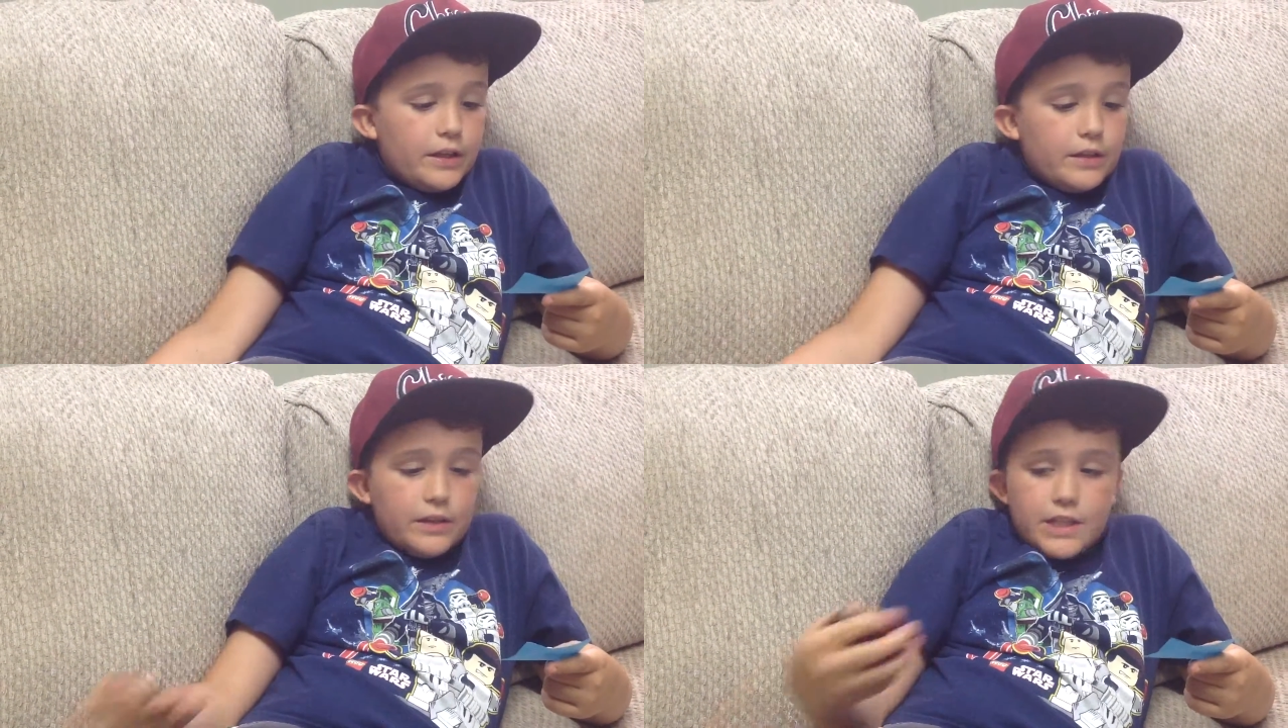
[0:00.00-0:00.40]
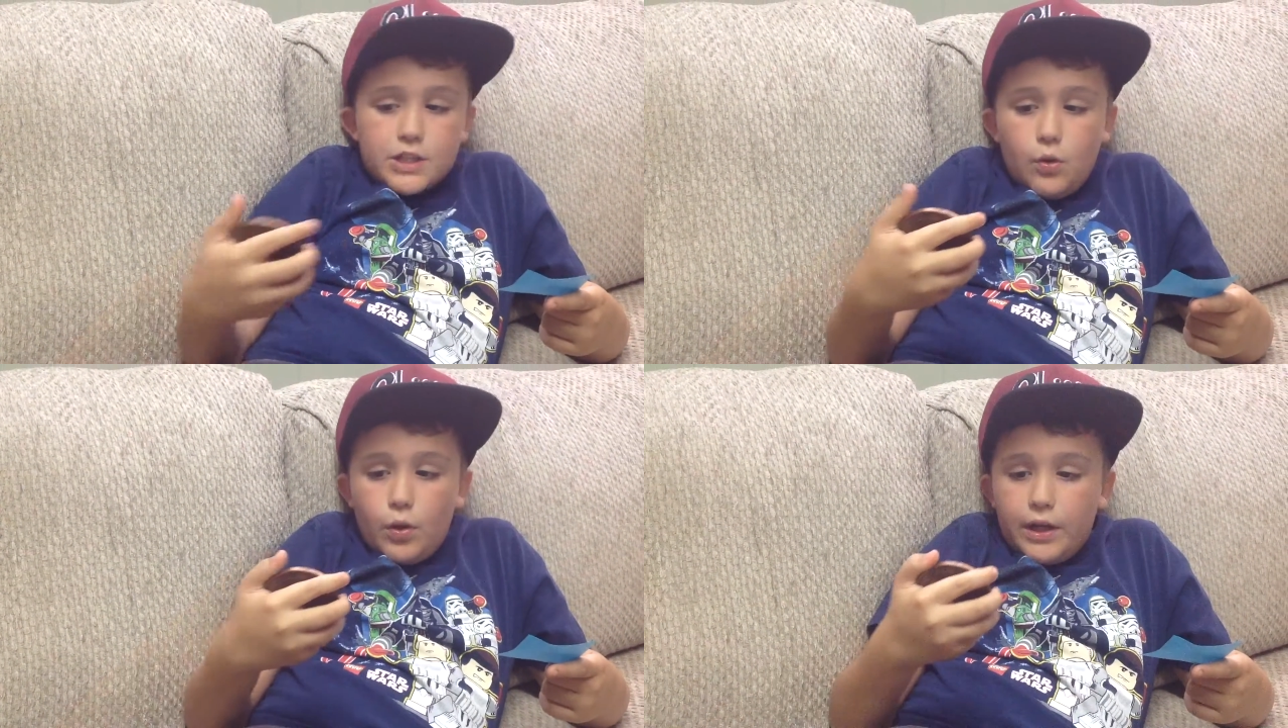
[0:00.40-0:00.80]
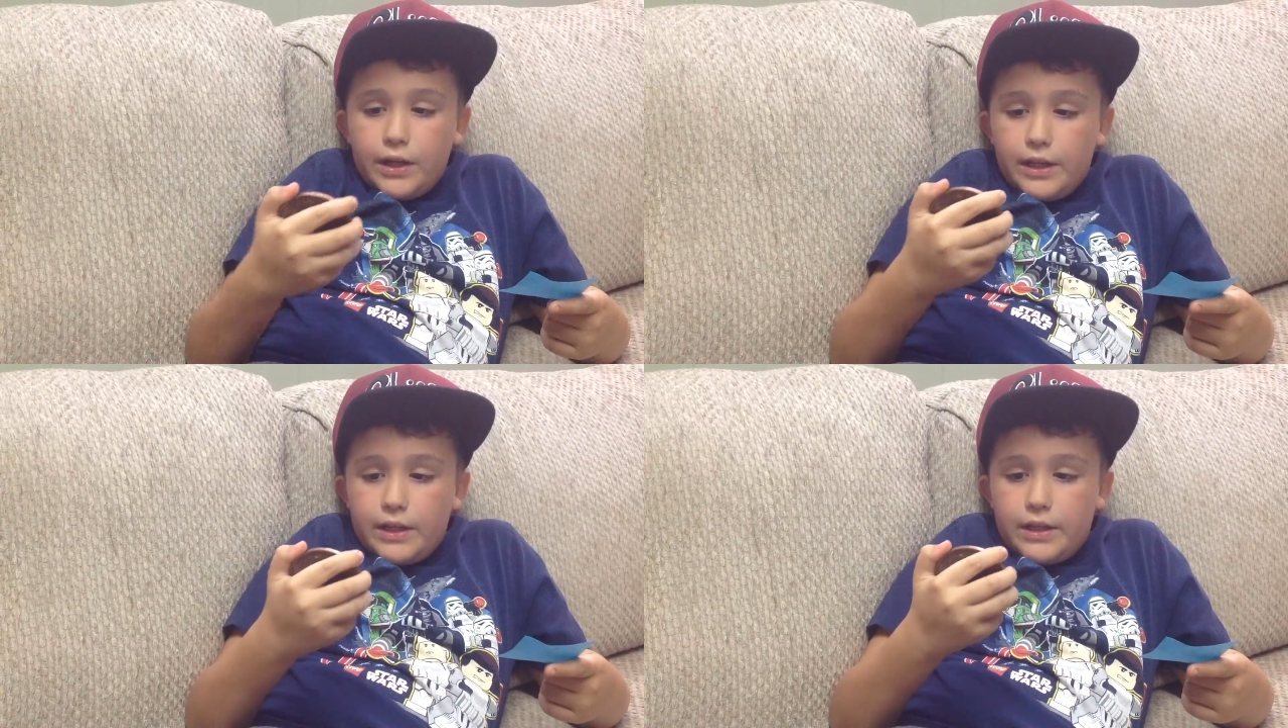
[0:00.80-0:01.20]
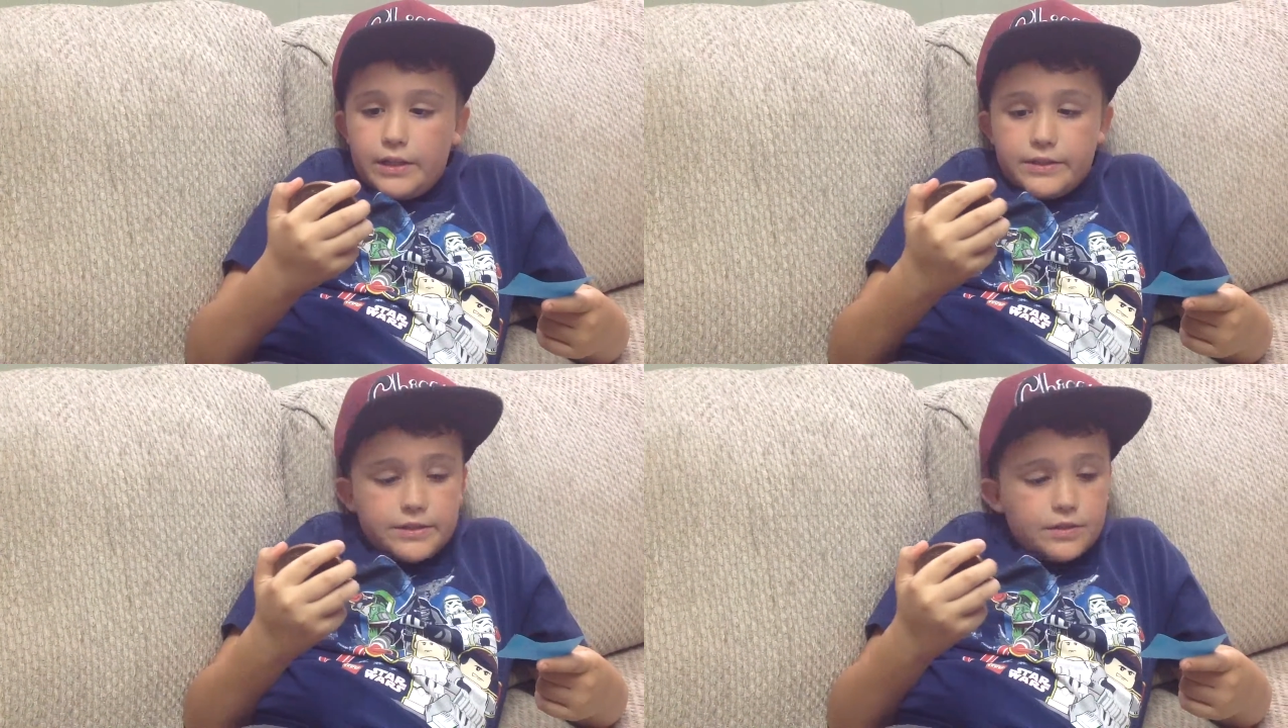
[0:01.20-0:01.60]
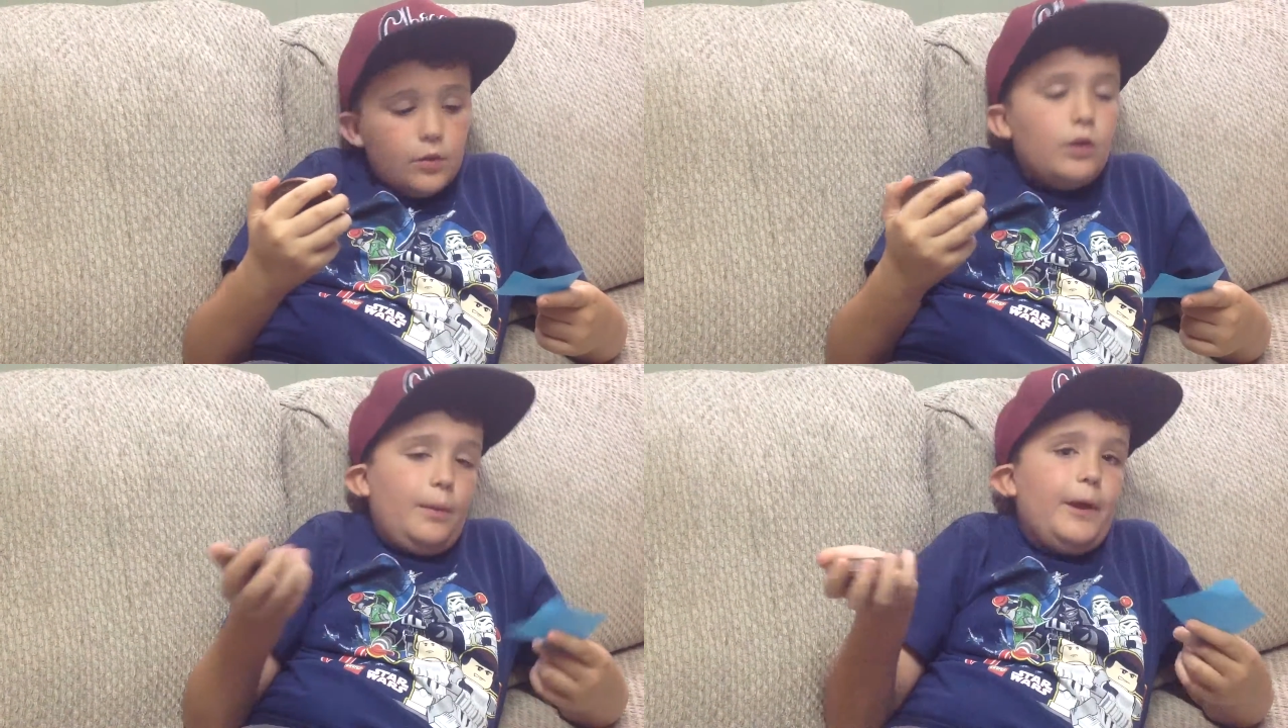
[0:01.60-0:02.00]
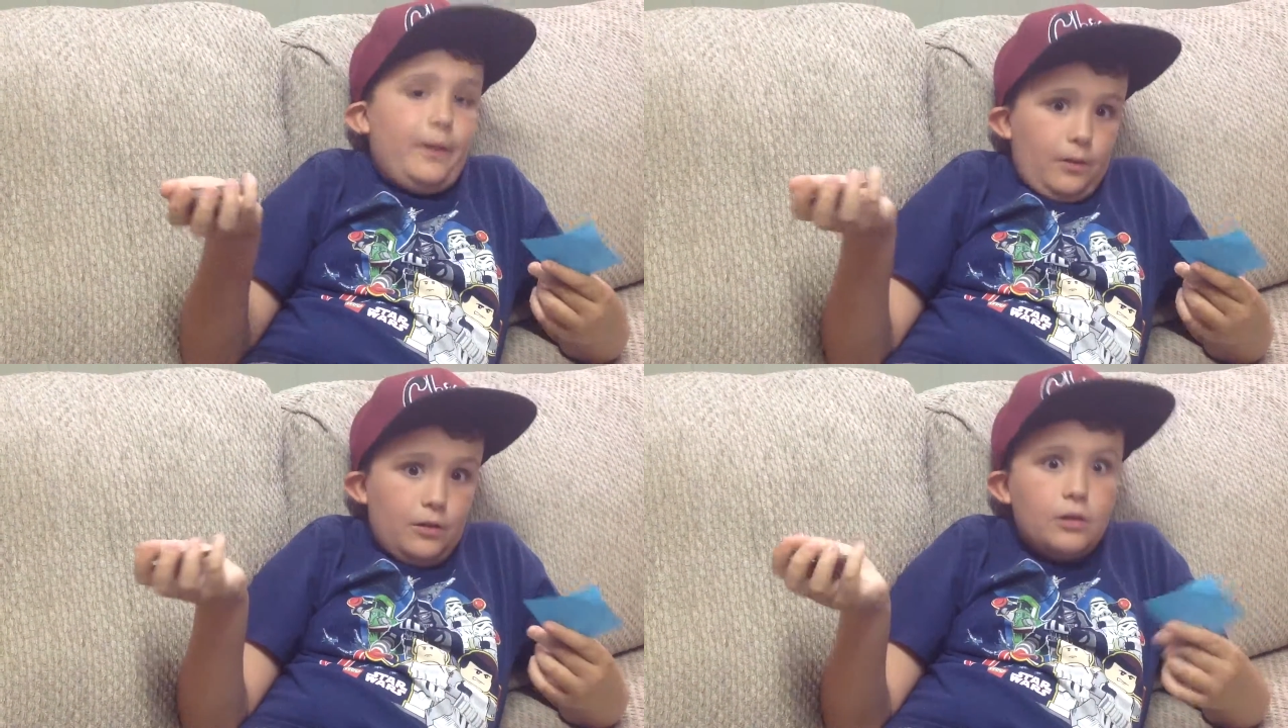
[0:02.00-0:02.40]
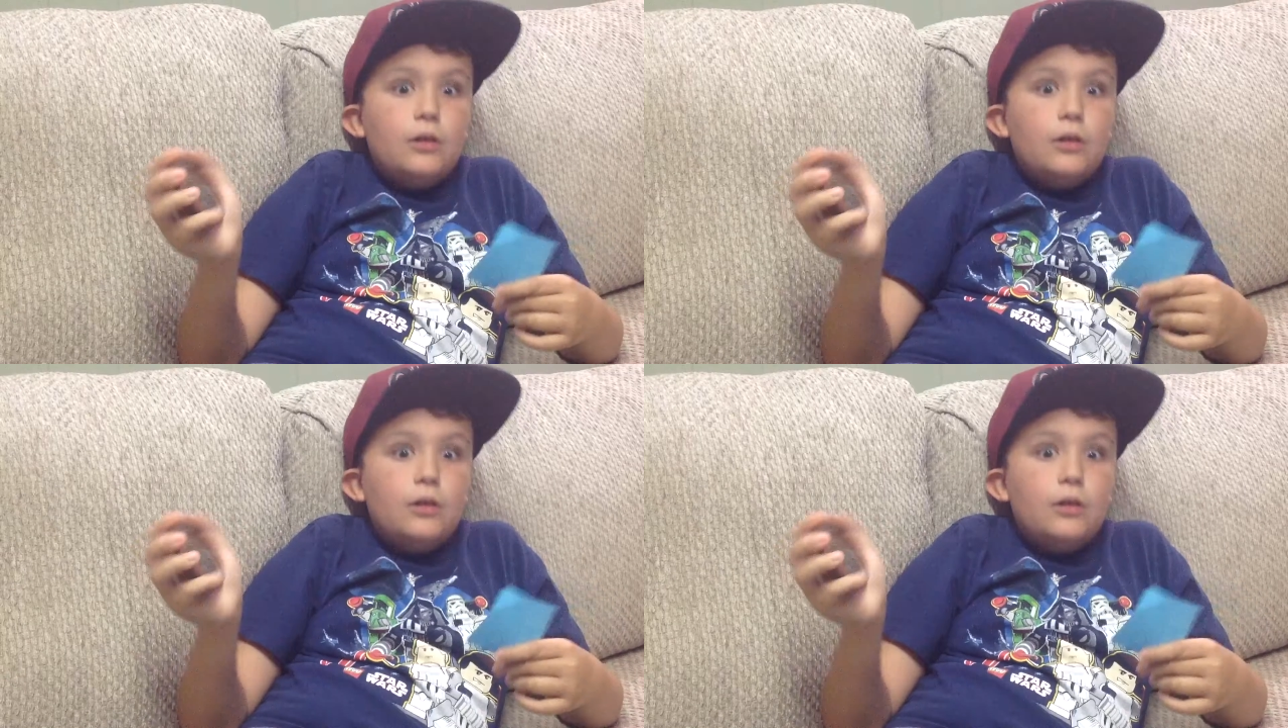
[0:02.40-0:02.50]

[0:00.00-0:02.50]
this coin is all metal,